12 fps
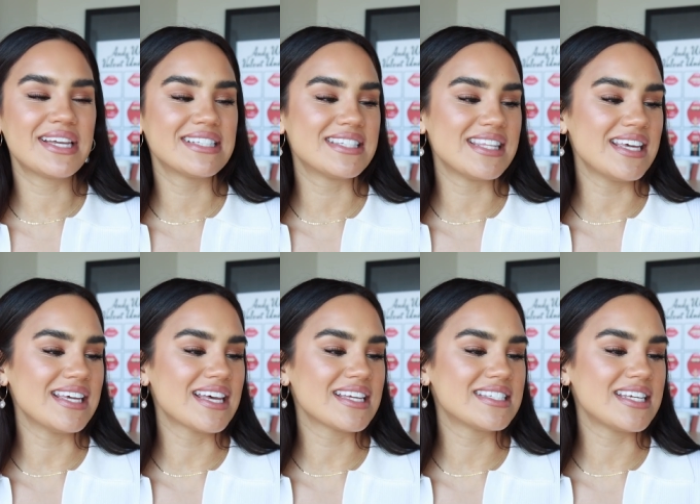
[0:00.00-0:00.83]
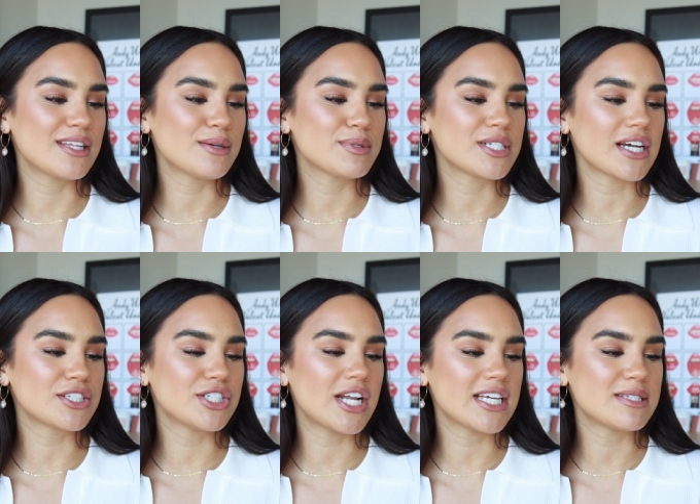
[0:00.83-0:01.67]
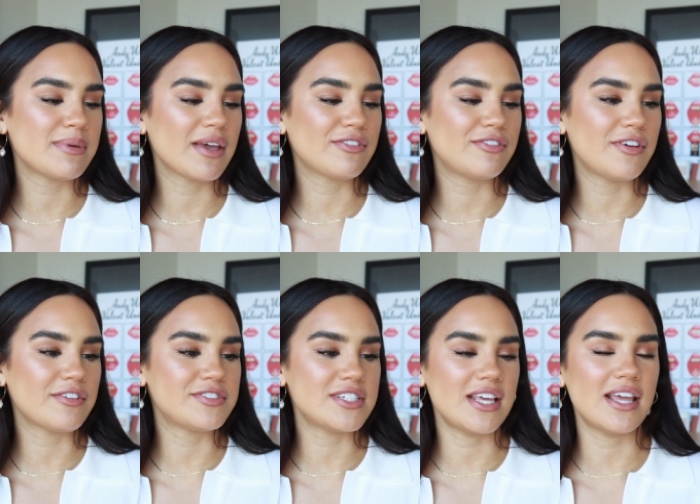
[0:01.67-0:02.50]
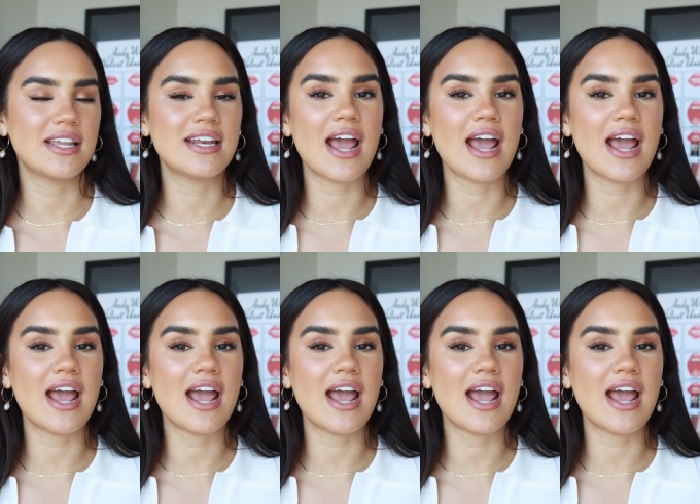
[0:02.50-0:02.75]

It's the Daily Protection SPF 50.